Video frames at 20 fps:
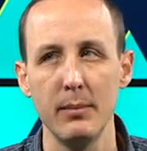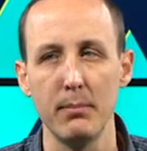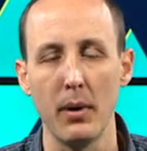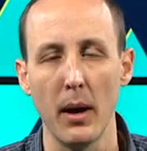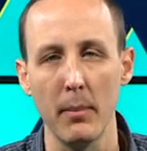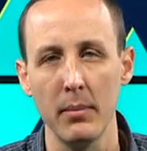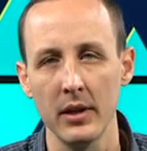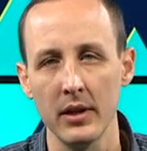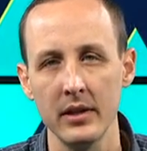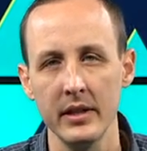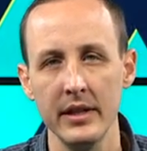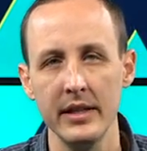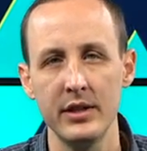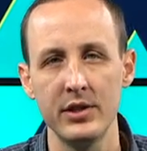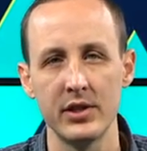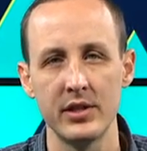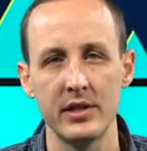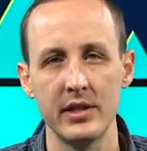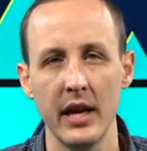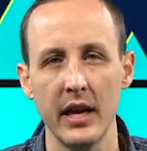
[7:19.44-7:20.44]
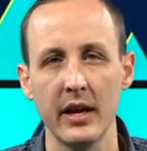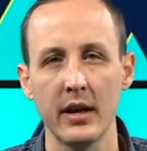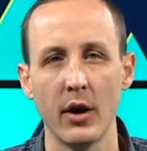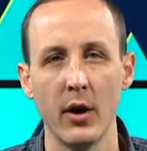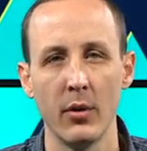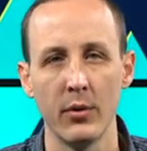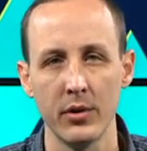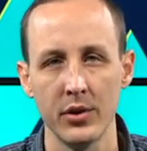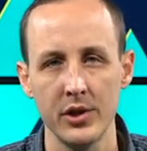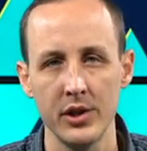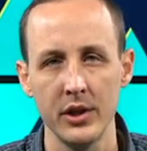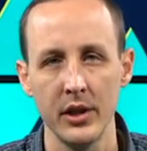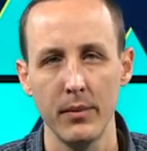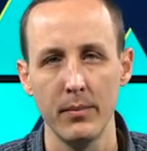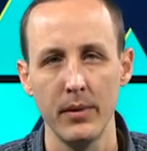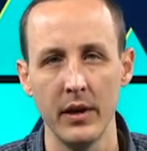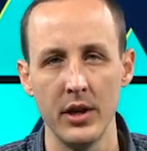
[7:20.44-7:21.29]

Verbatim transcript: publicly just take ownership